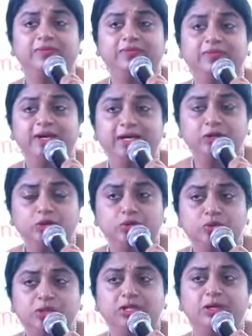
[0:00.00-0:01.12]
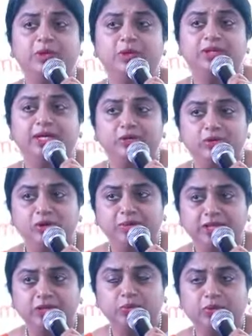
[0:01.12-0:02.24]
very choosy about the
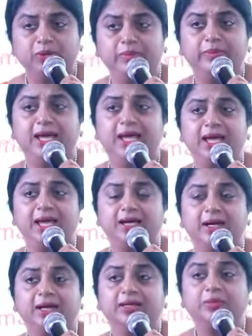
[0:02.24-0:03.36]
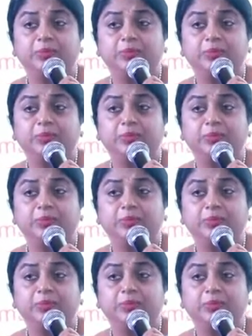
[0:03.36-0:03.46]
enrollments we make,